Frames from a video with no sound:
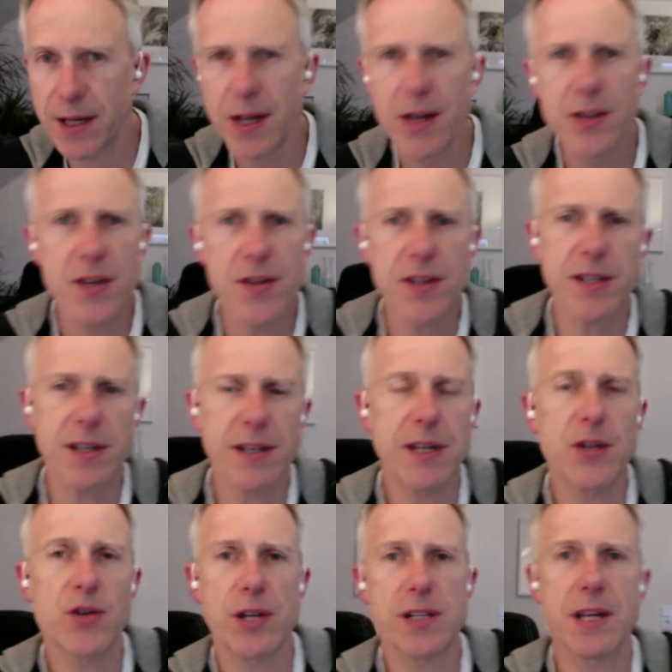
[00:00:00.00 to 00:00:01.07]
So this is an
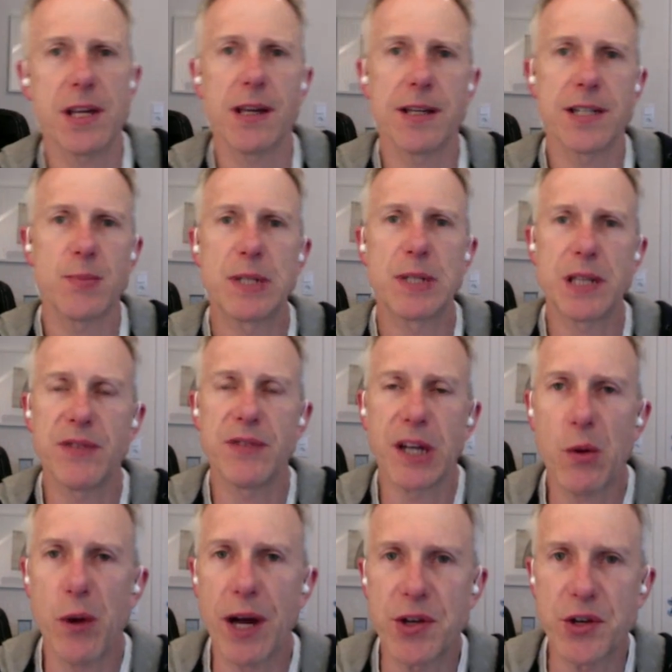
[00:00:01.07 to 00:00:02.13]
interesting and specific
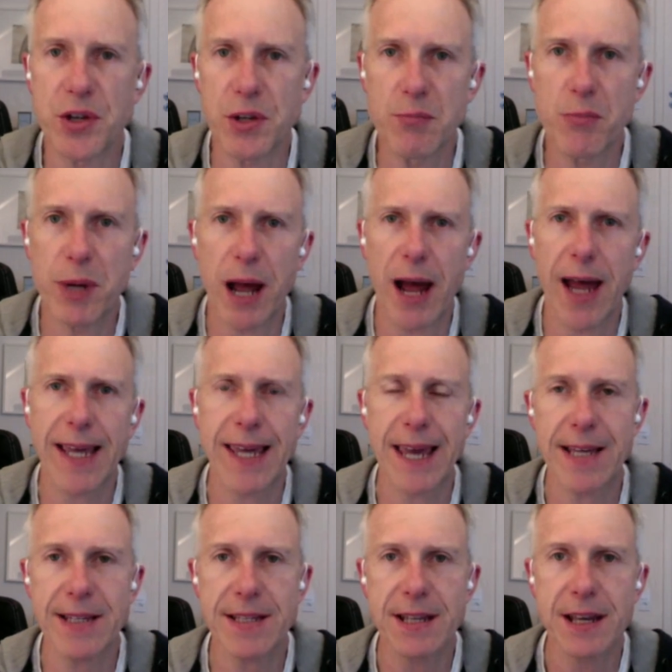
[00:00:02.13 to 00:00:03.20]
question, but I
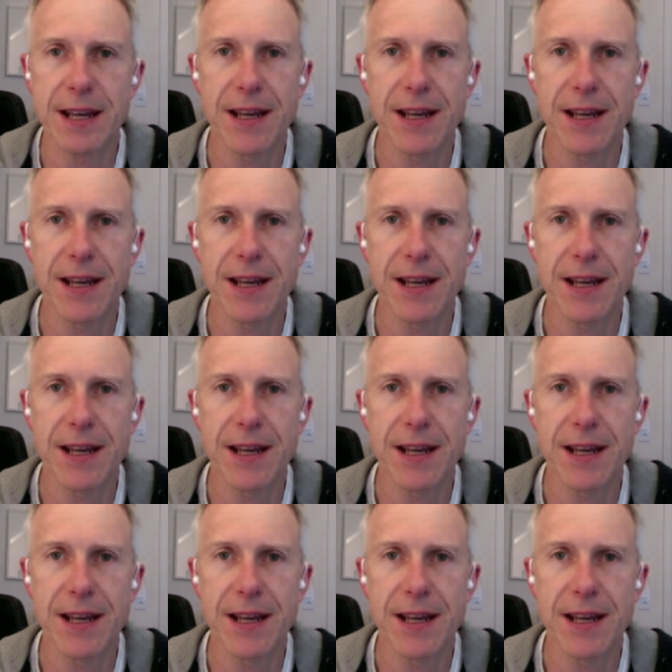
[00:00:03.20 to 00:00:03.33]
guess